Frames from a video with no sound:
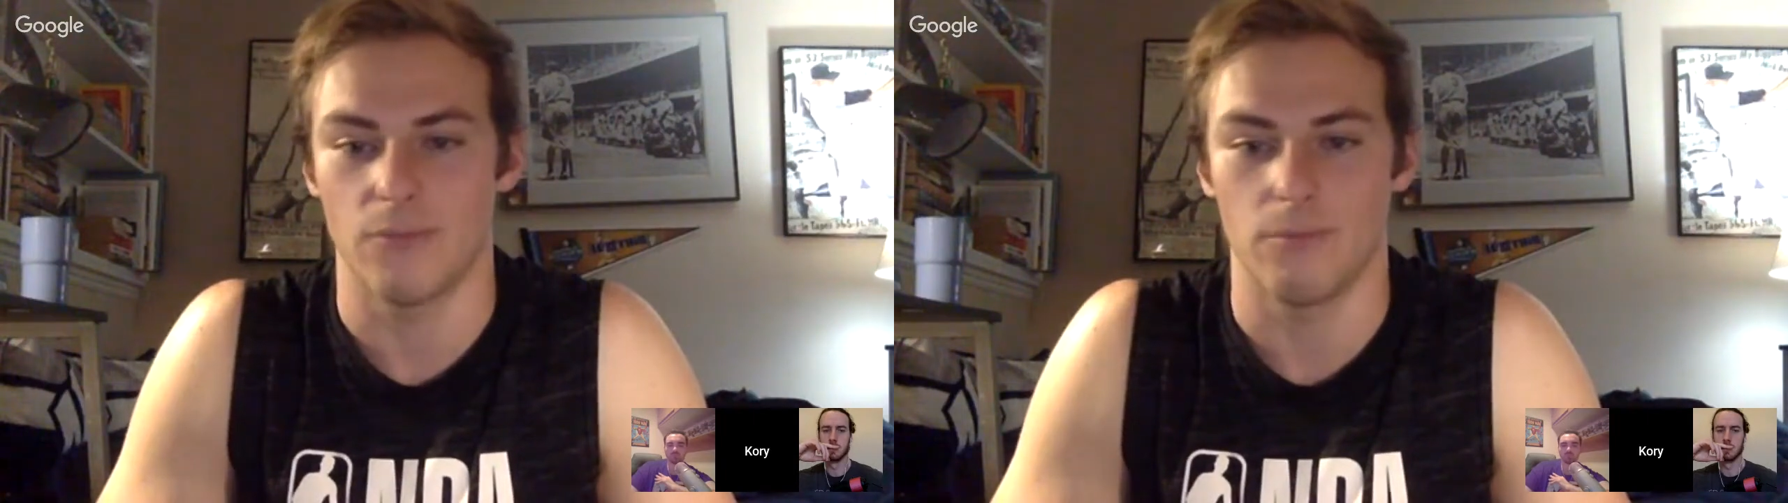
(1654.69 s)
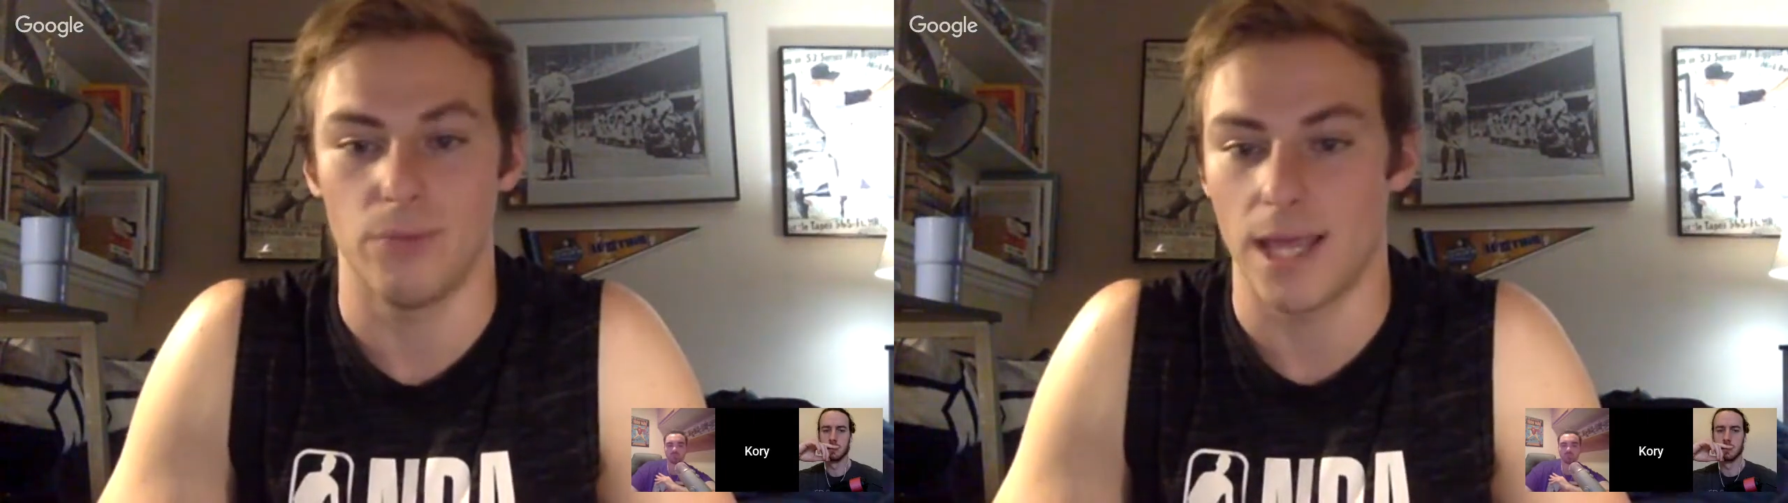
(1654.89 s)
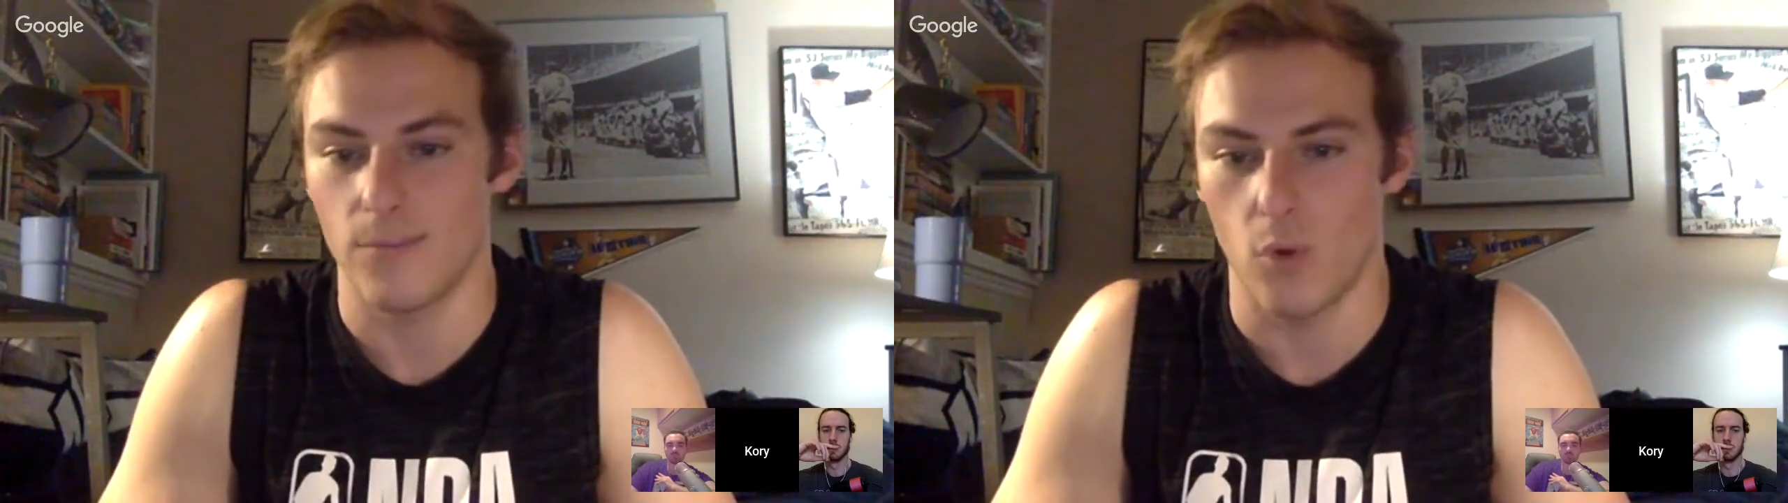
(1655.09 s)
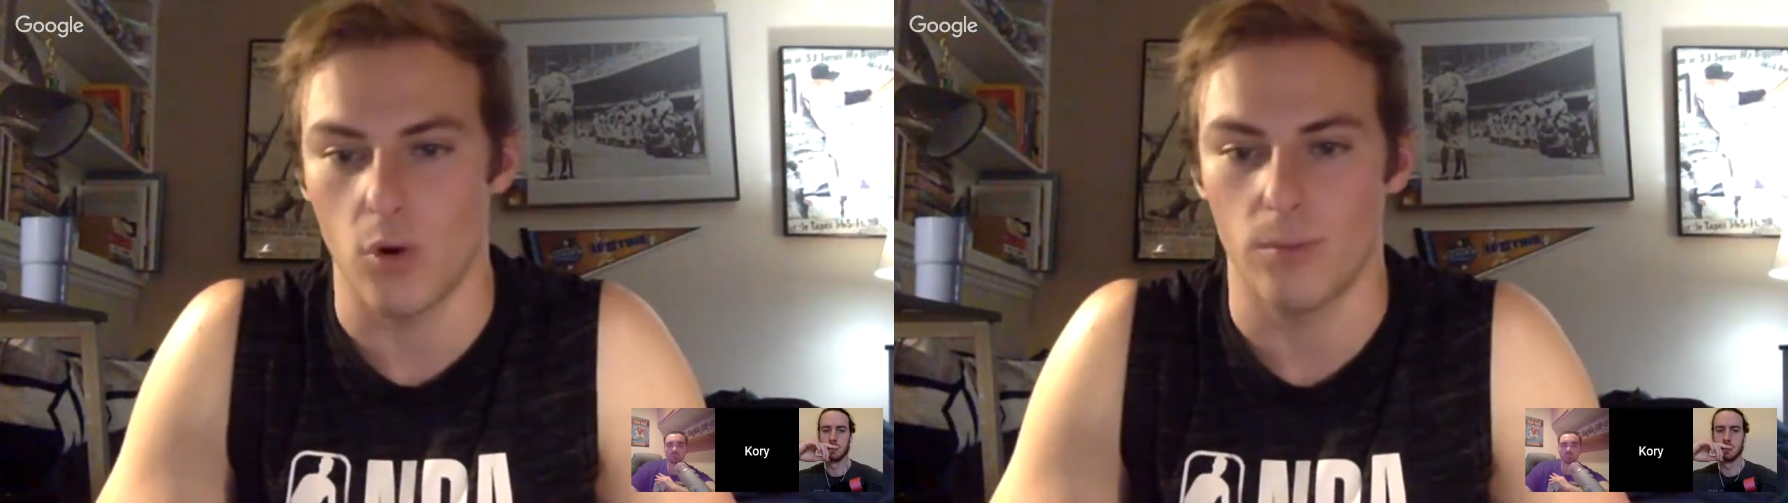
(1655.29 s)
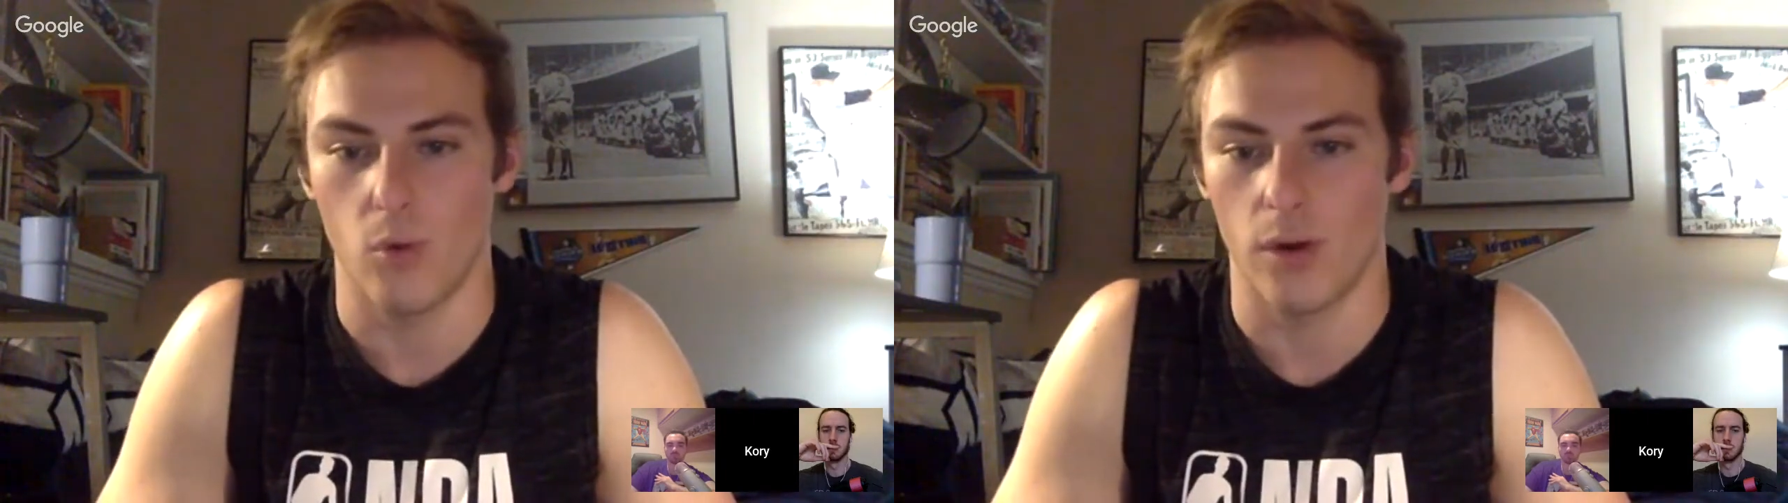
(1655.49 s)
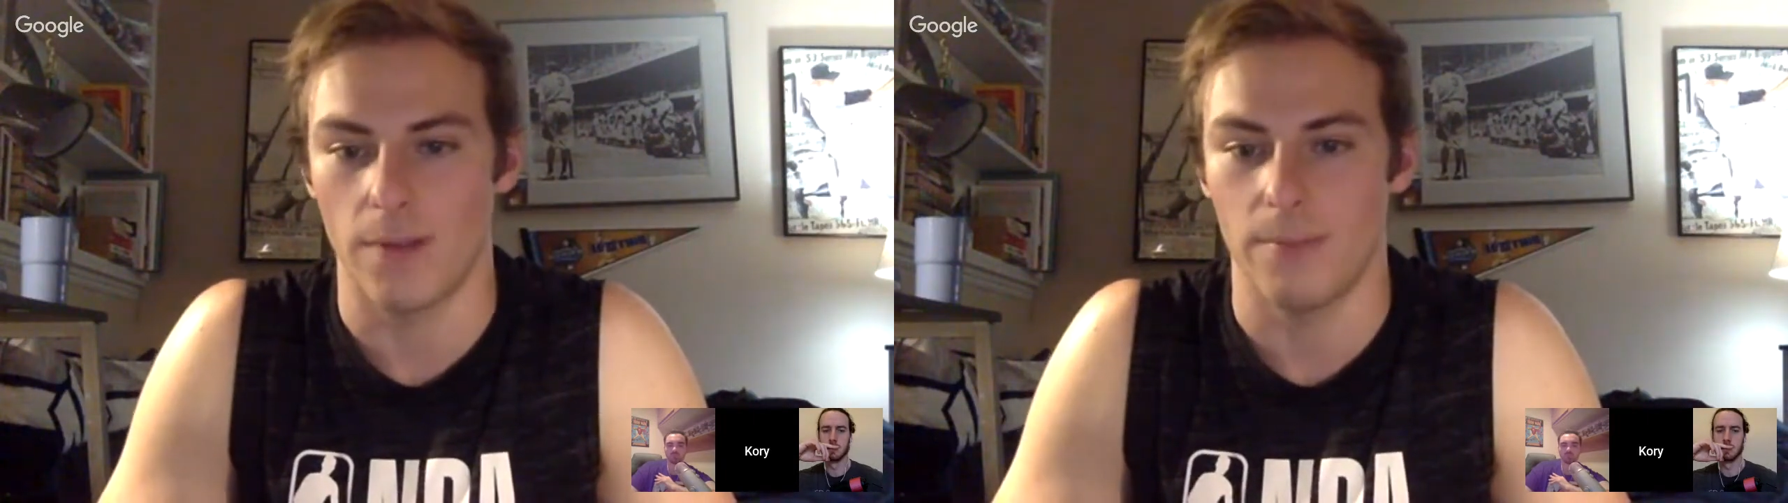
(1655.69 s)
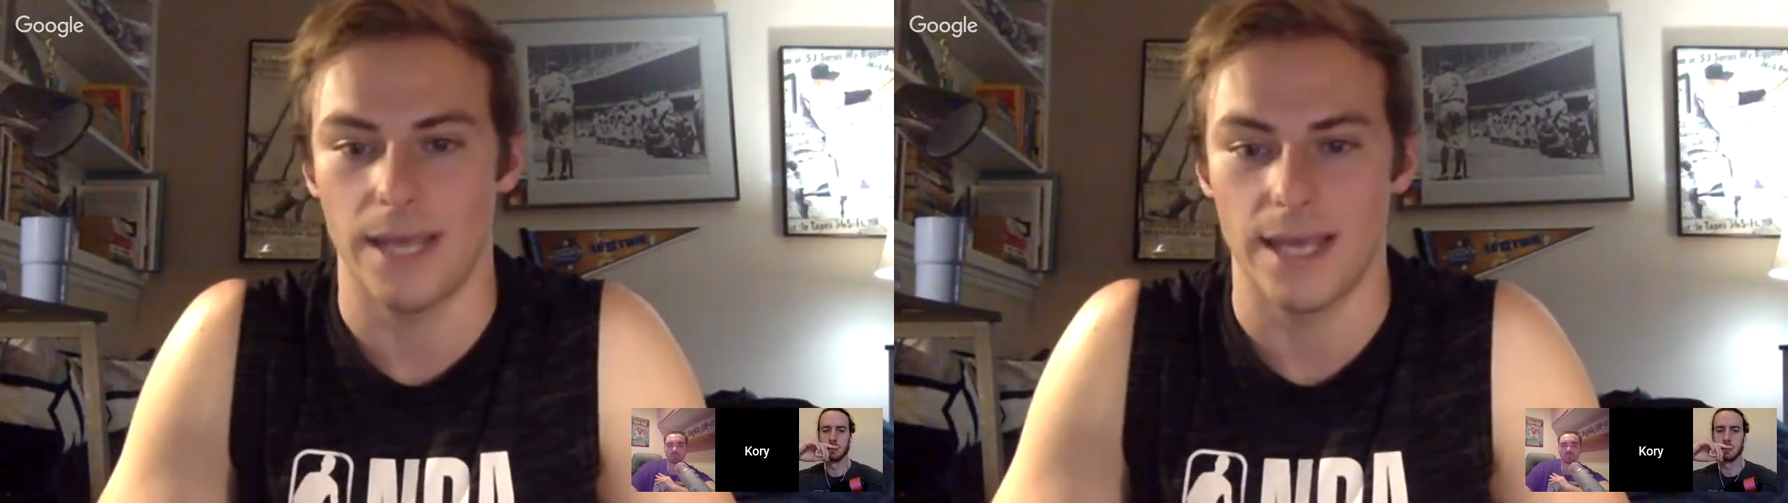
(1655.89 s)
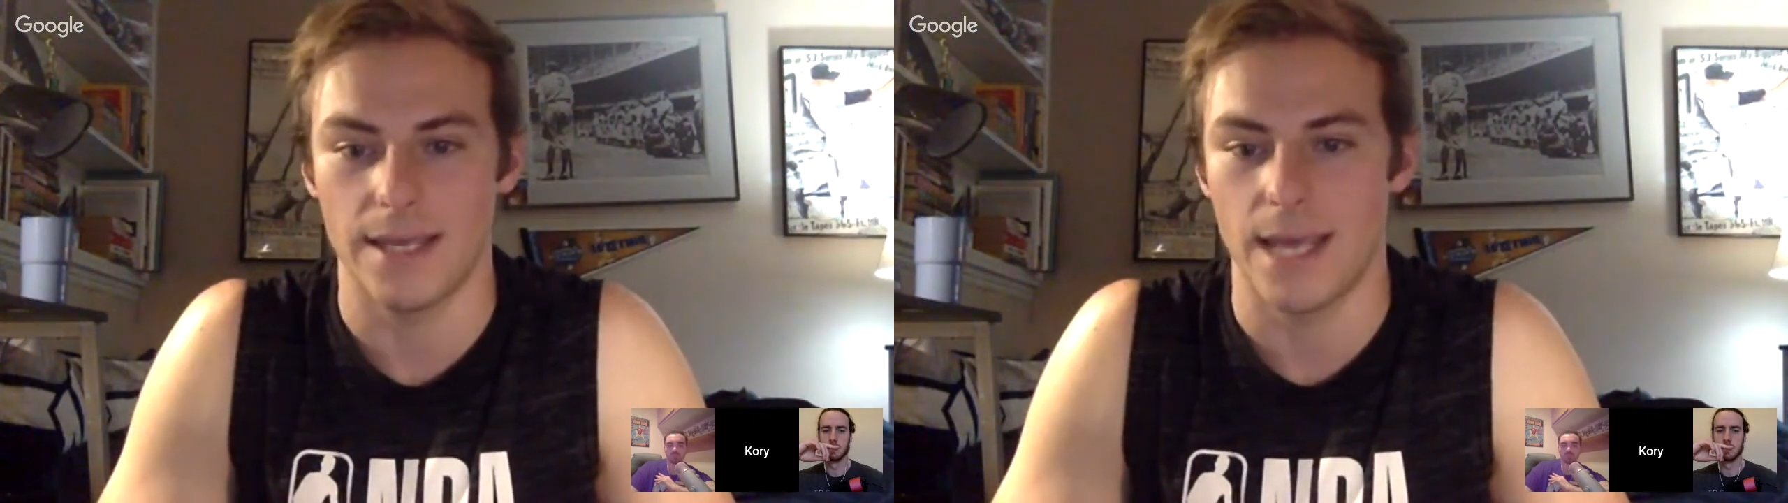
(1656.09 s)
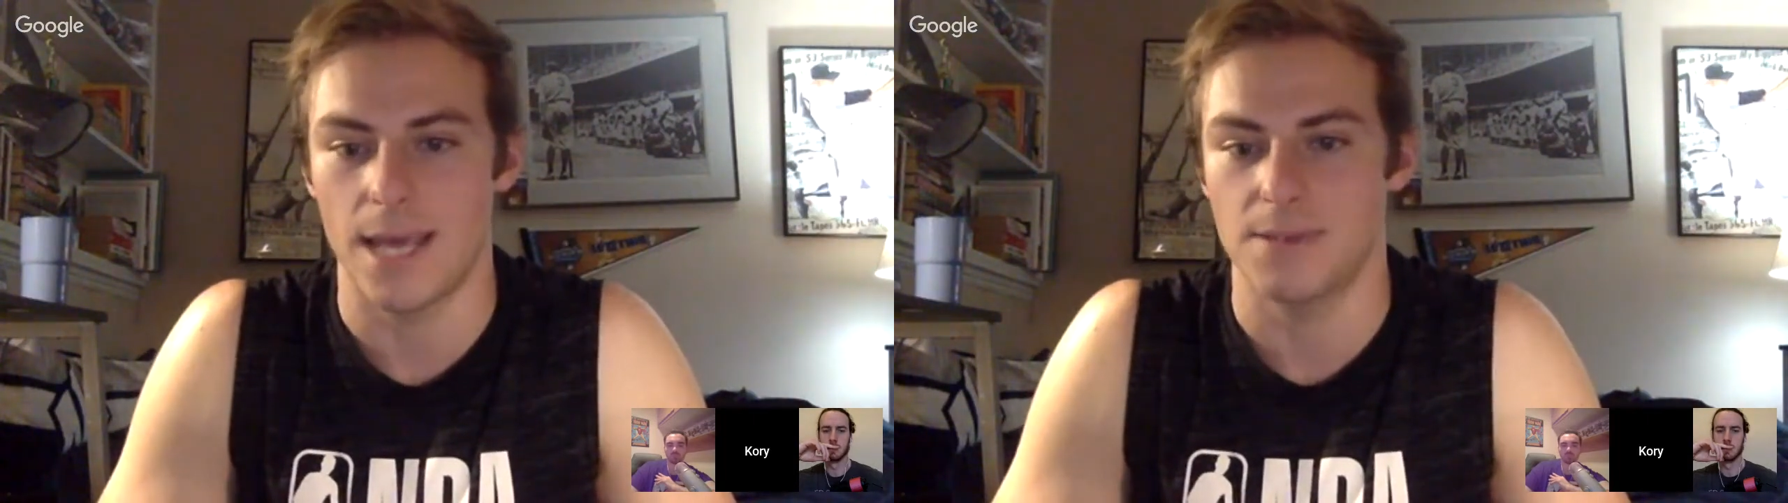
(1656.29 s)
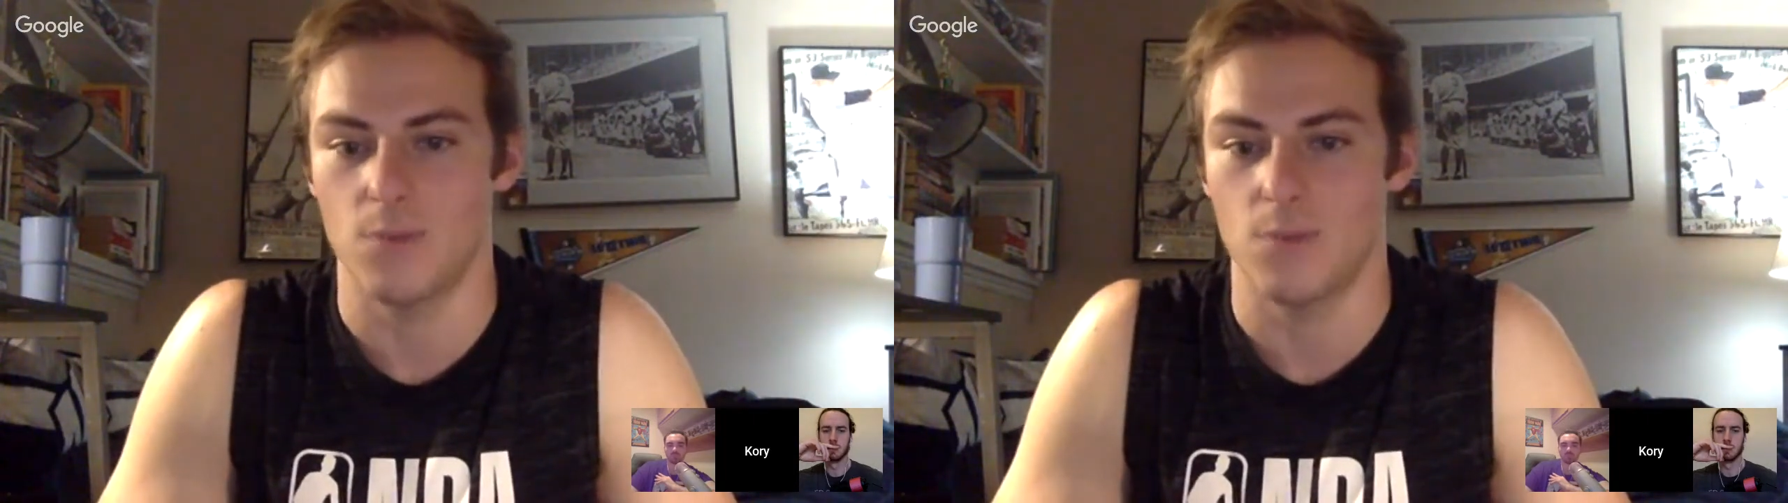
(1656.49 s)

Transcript: from playing more and more NBA games,